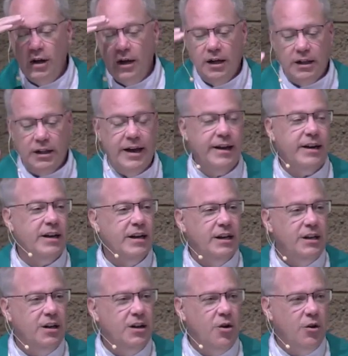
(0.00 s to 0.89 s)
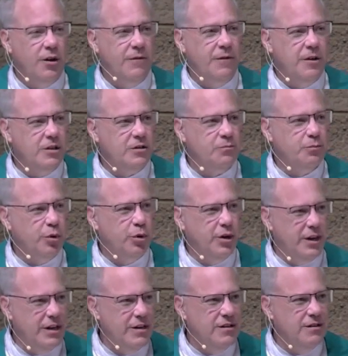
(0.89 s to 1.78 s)
Like, you know, if you just put
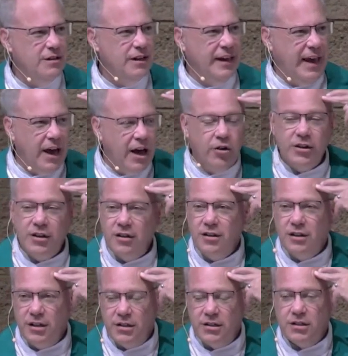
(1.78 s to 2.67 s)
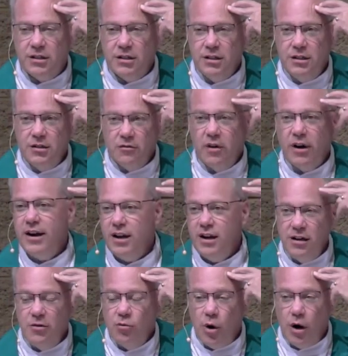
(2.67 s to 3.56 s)
in calculus right
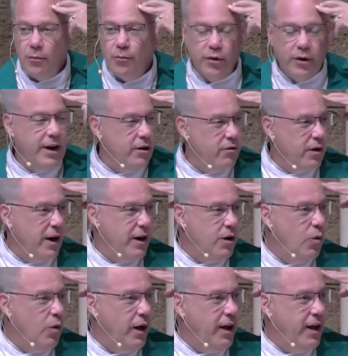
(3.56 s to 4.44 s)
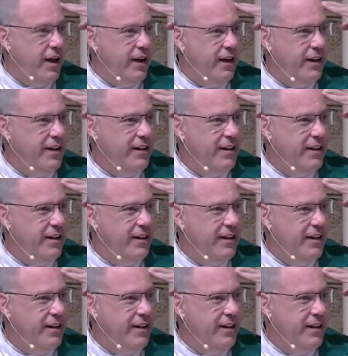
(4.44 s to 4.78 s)
into our brain right away,